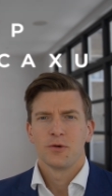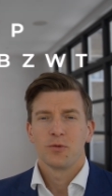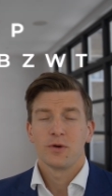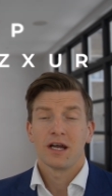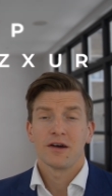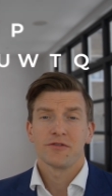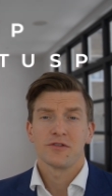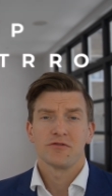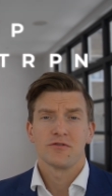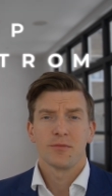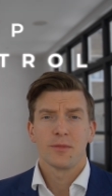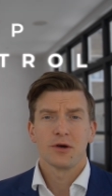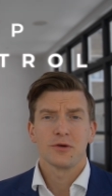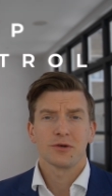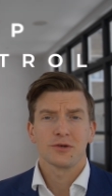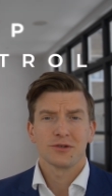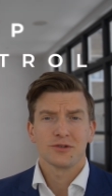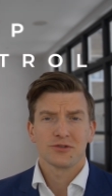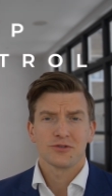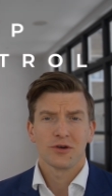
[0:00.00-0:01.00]
We have the remote
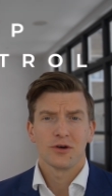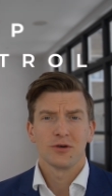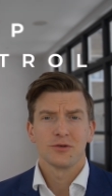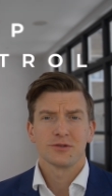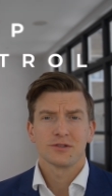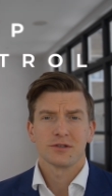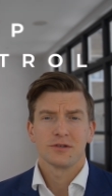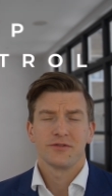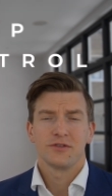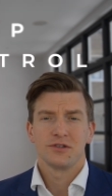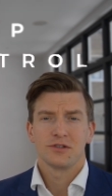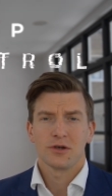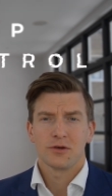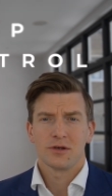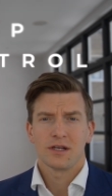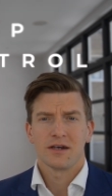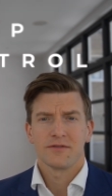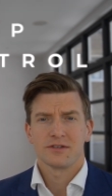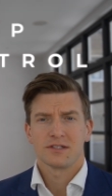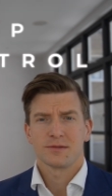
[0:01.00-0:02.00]
control, so if you
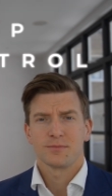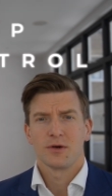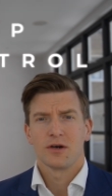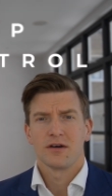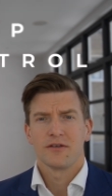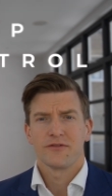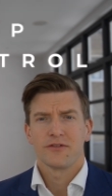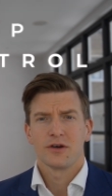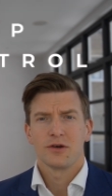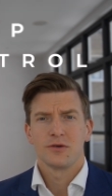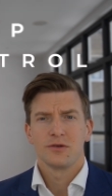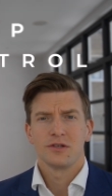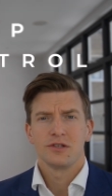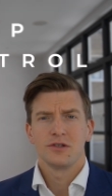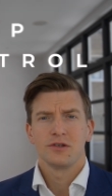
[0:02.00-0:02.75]
don't have a smartphone,